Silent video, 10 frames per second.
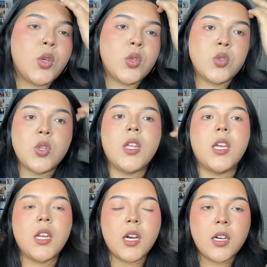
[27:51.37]
So
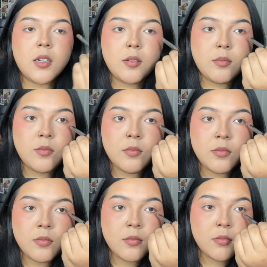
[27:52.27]
then
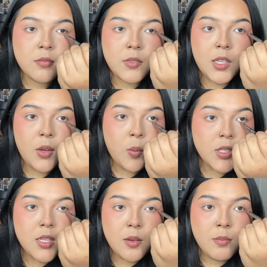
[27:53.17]
it
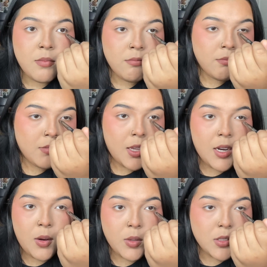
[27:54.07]
was him, and
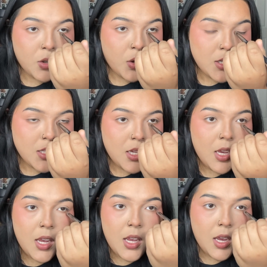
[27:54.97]
I wasn't
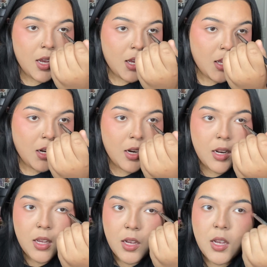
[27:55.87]
crazy,
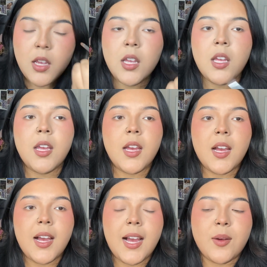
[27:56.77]
and
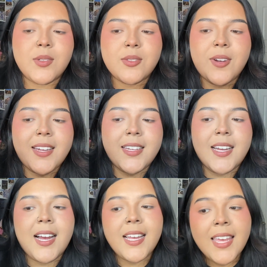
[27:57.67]
I was right
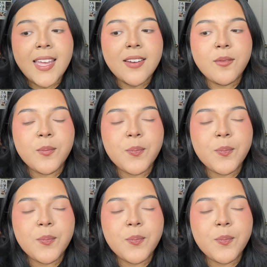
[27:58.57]
again.